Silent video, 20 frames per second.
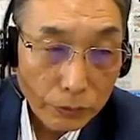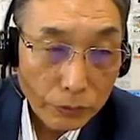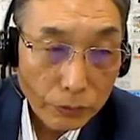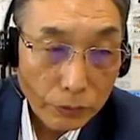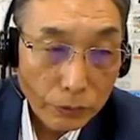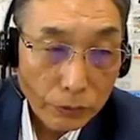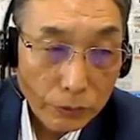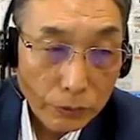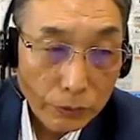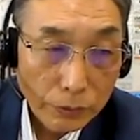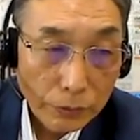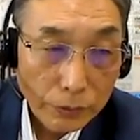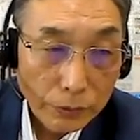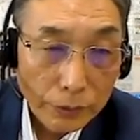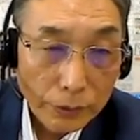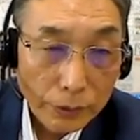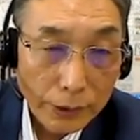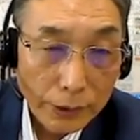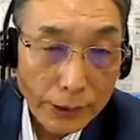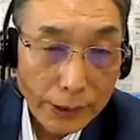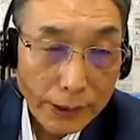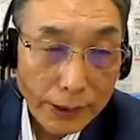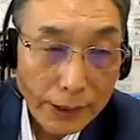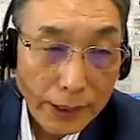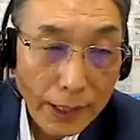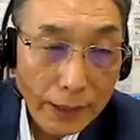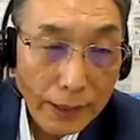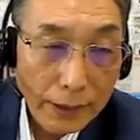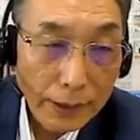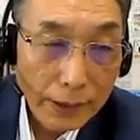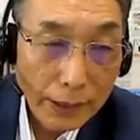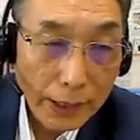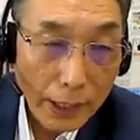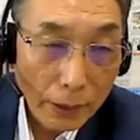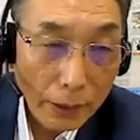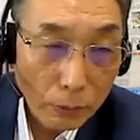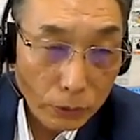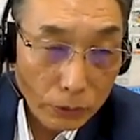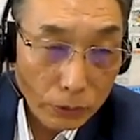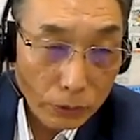training and tokkatsu.
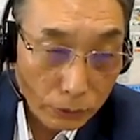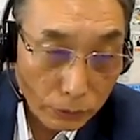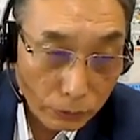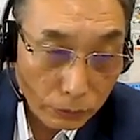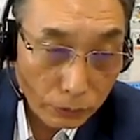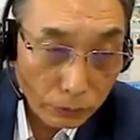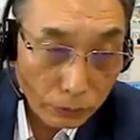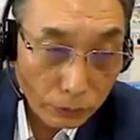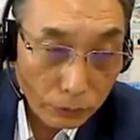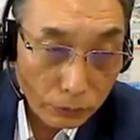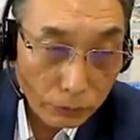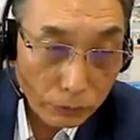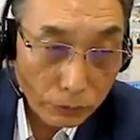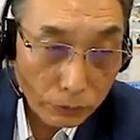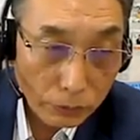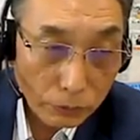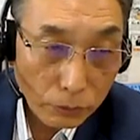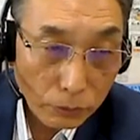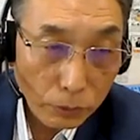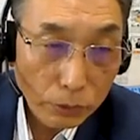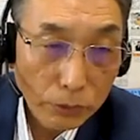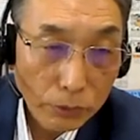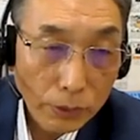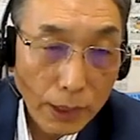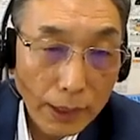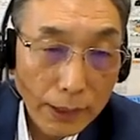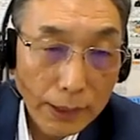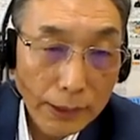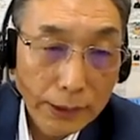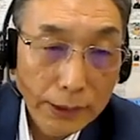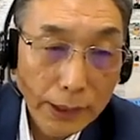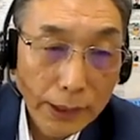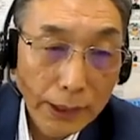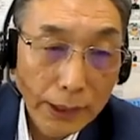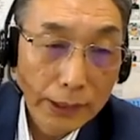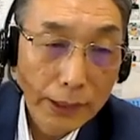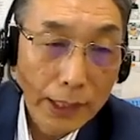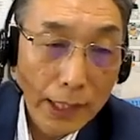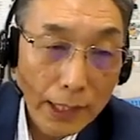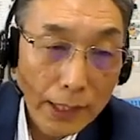And reaching
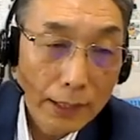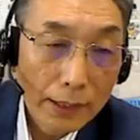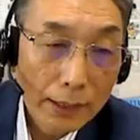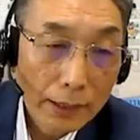consensus